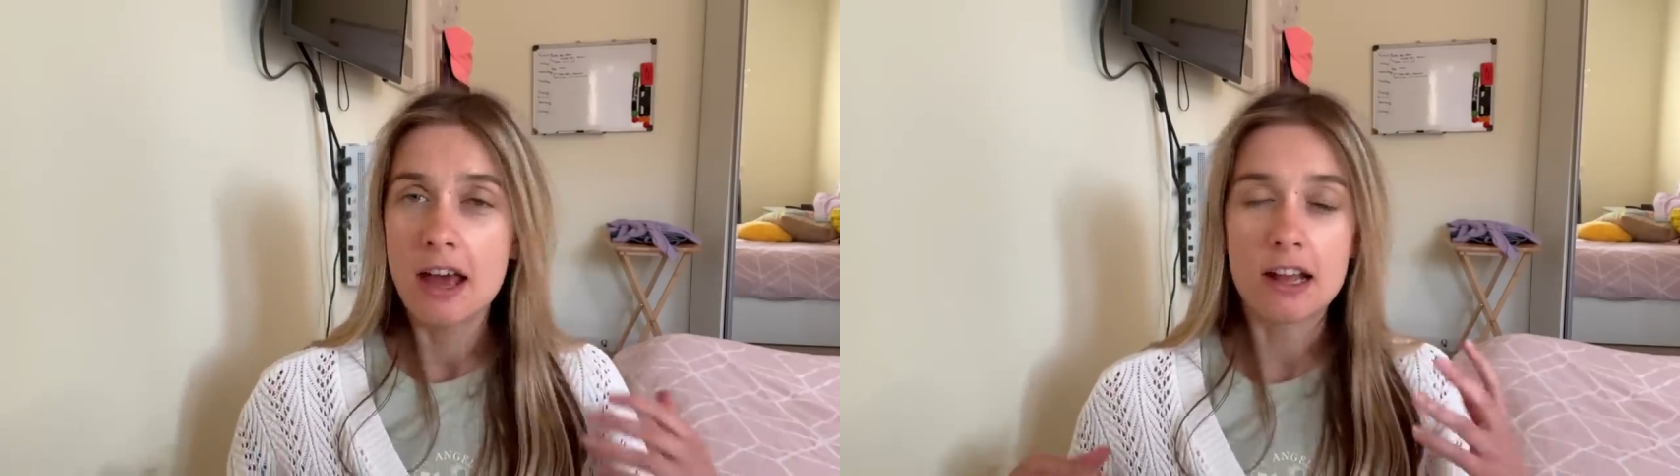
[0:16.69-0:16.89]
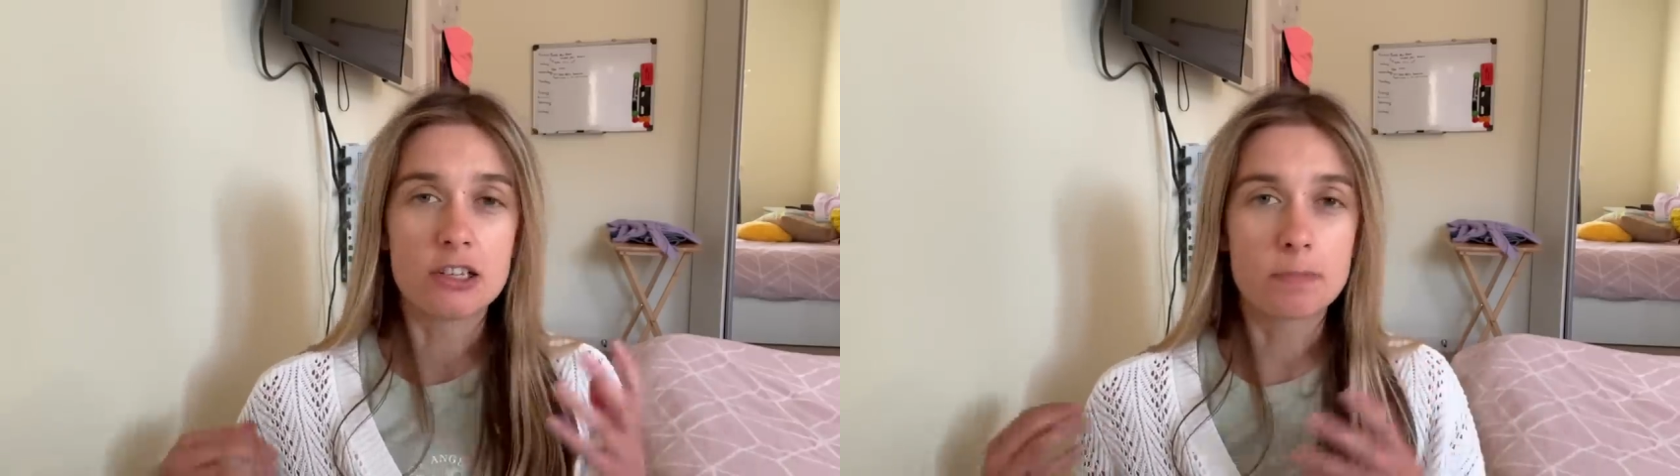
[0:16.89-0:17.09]

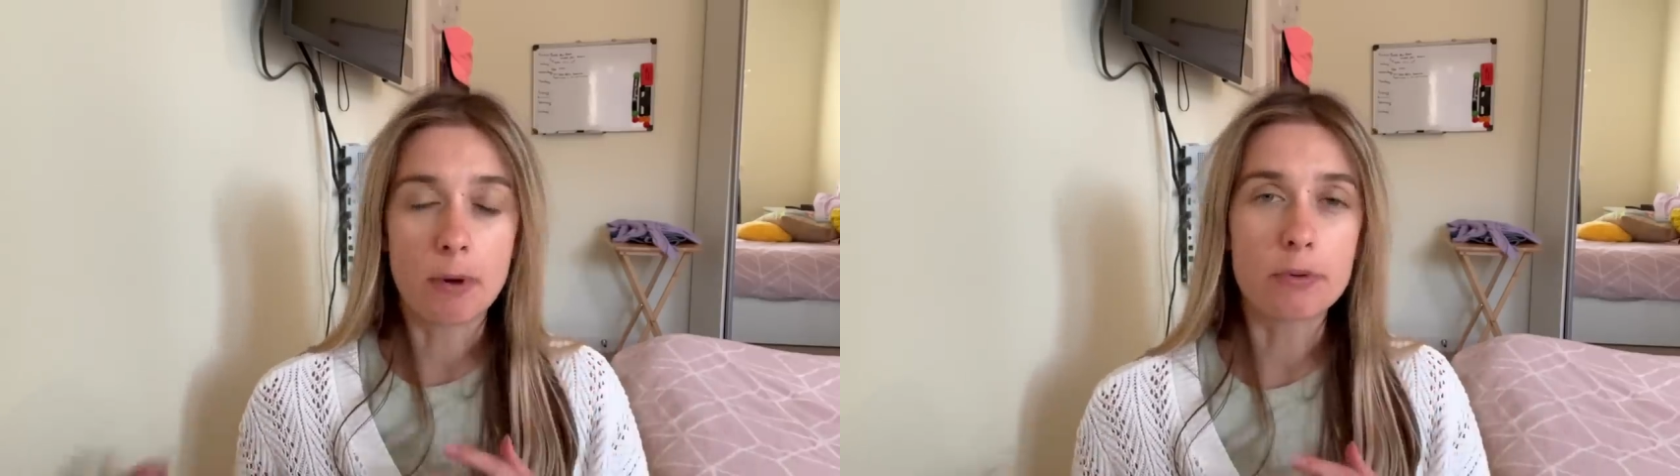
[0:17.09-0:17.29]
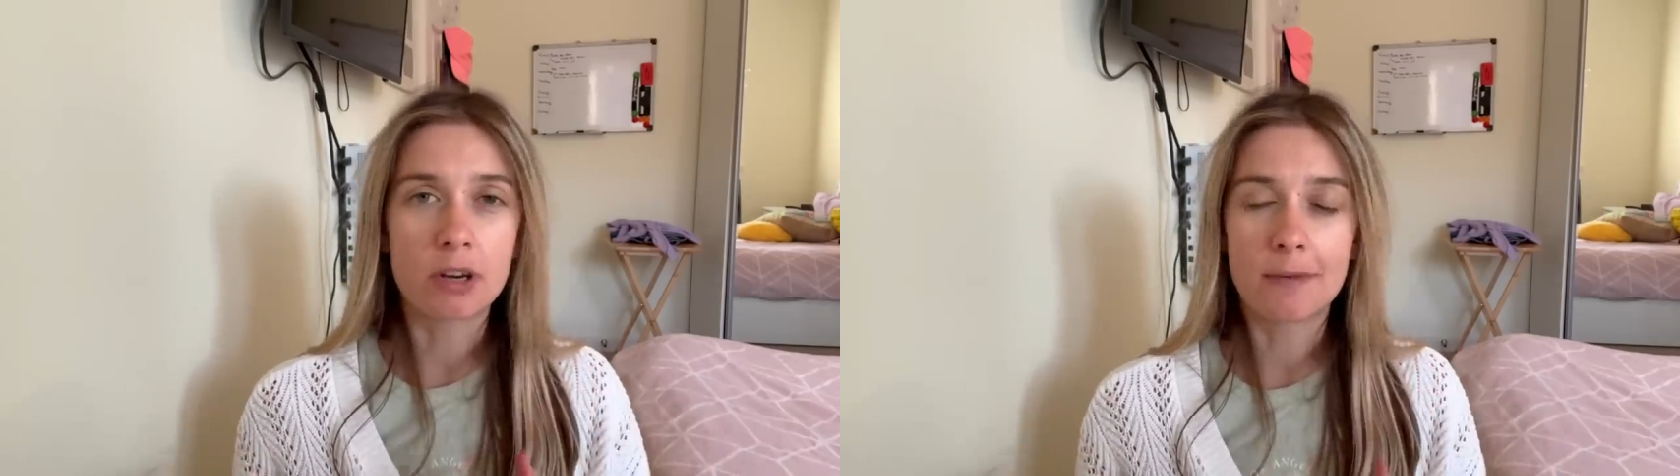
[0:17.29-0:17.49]
and
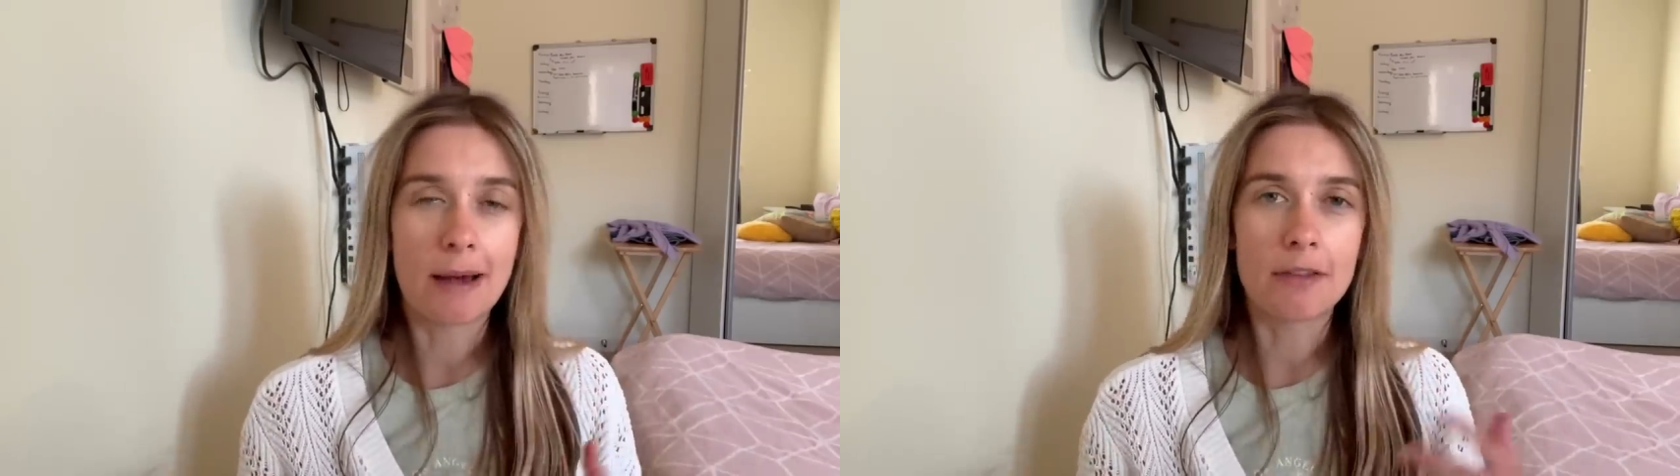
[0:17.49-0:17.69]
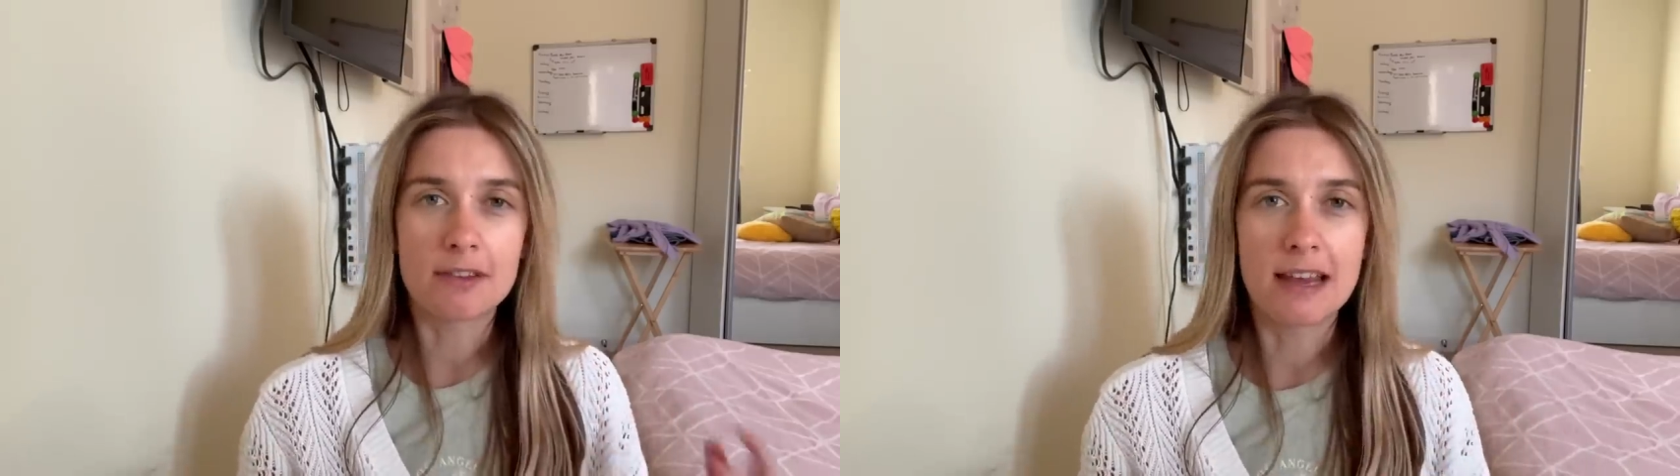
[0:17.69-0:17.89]
spoken
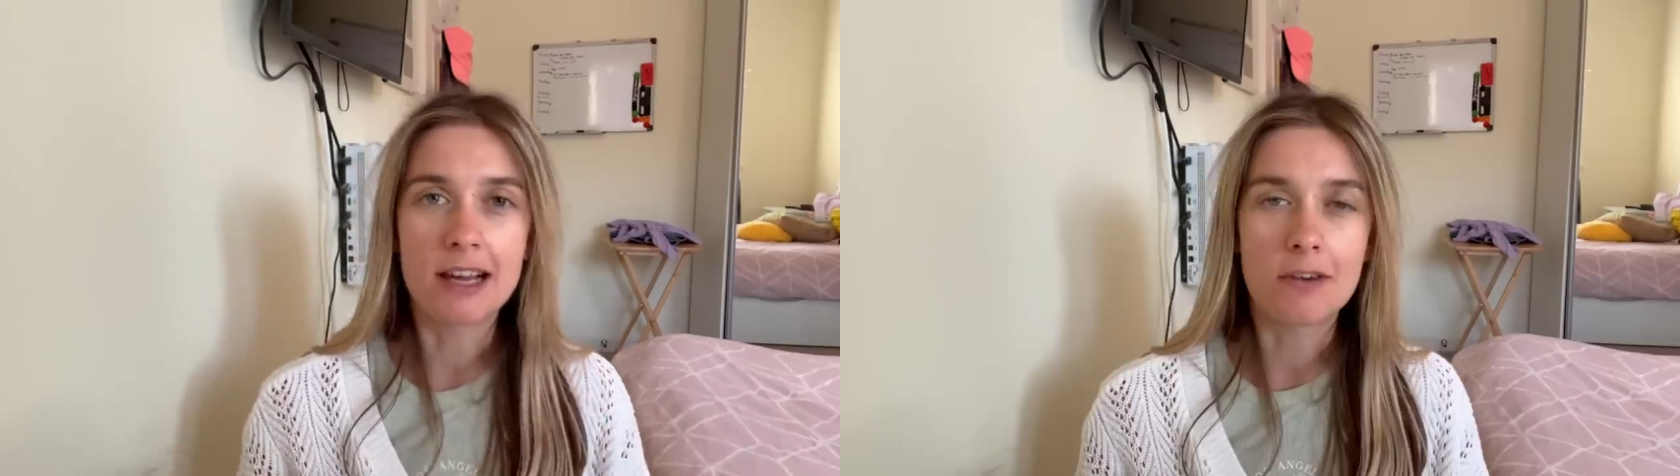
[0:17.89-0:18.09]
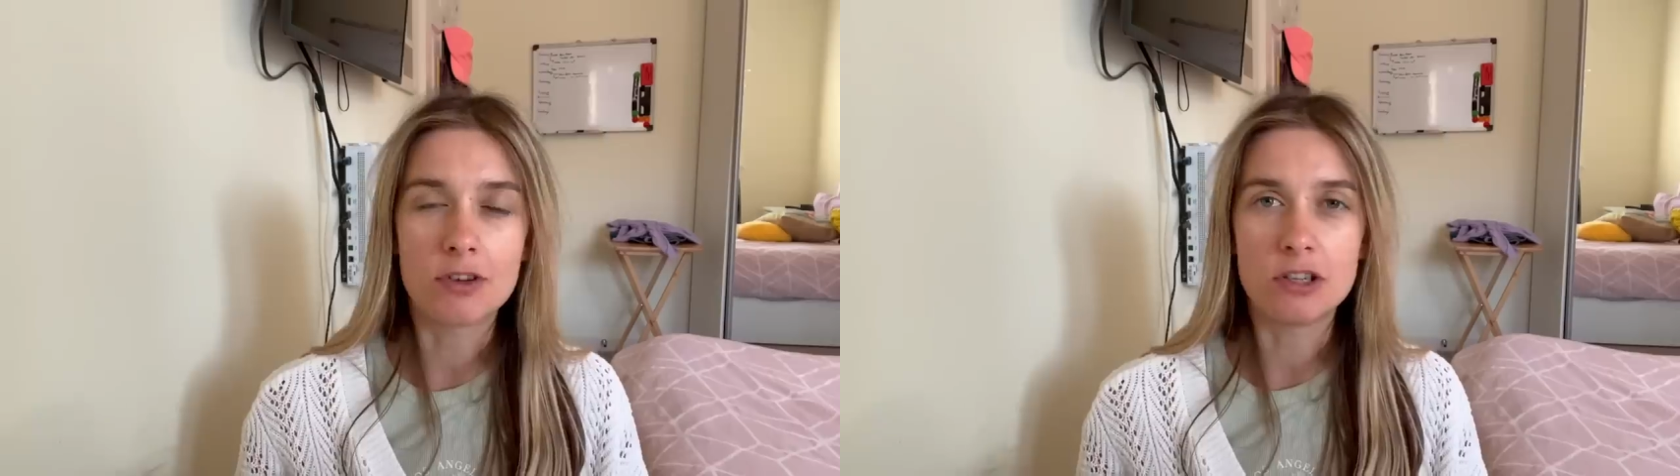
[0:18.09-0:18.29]
about the
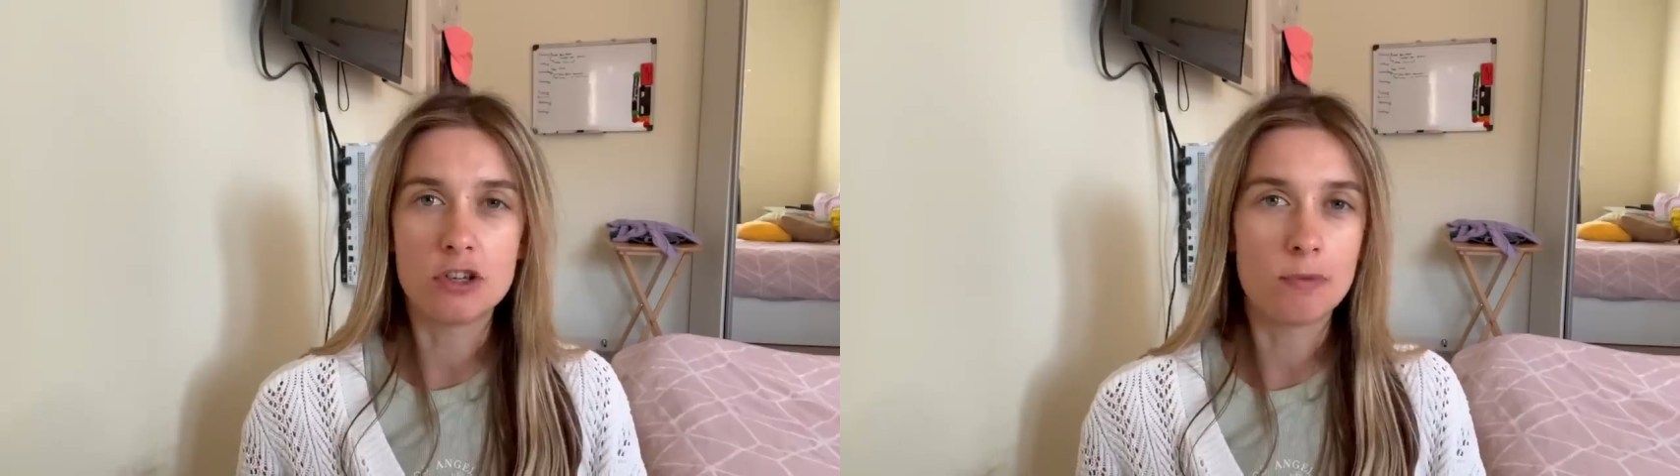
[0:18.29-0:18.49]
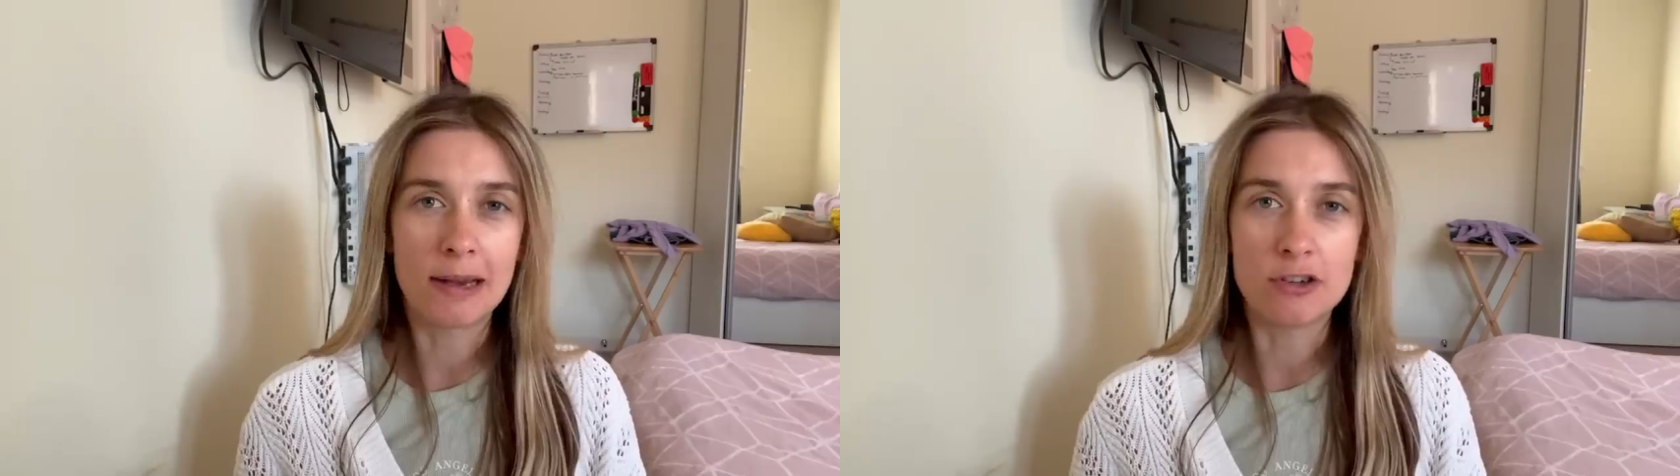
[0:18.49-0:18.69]
takeover
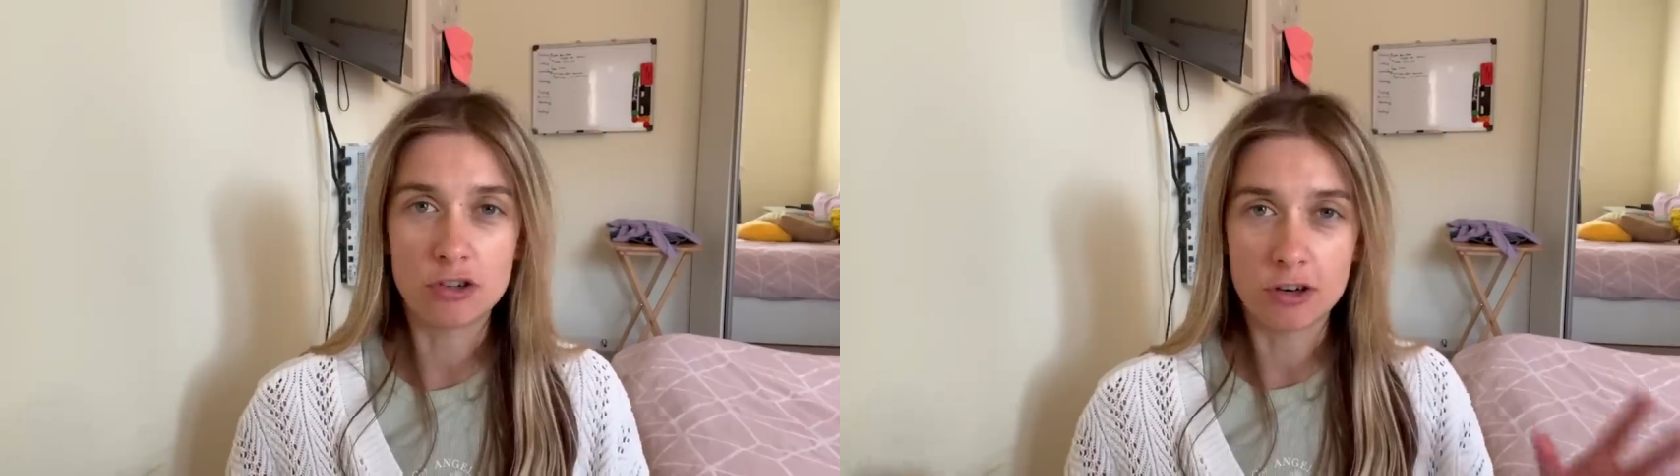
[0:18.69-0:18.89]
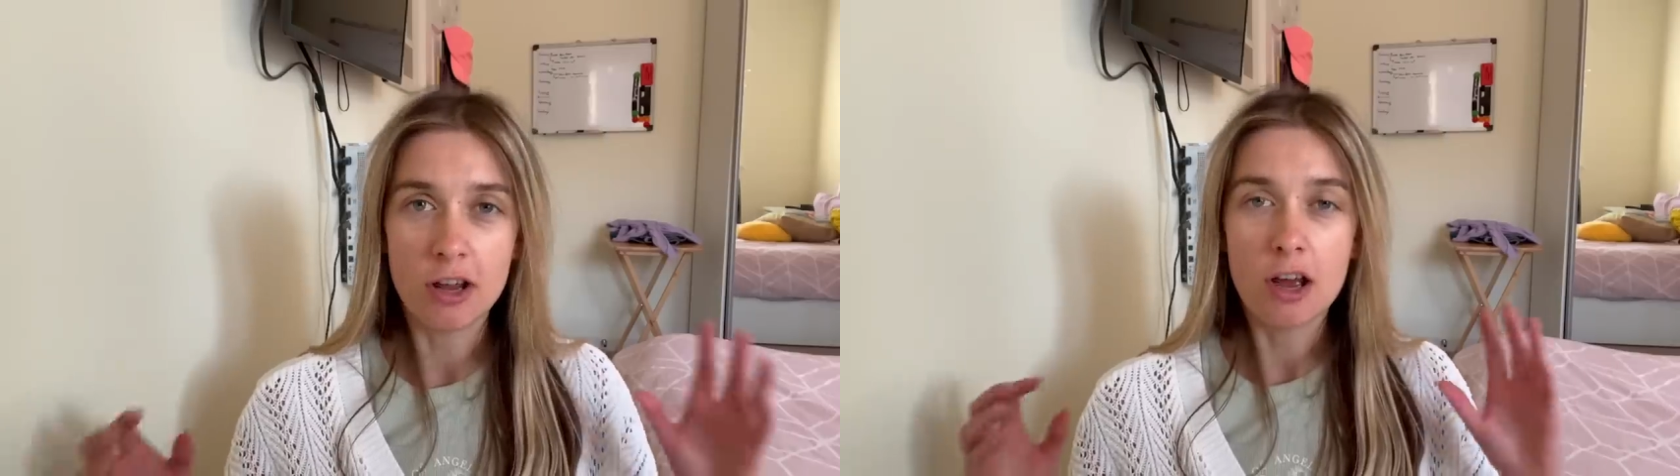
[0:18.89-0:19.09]
situation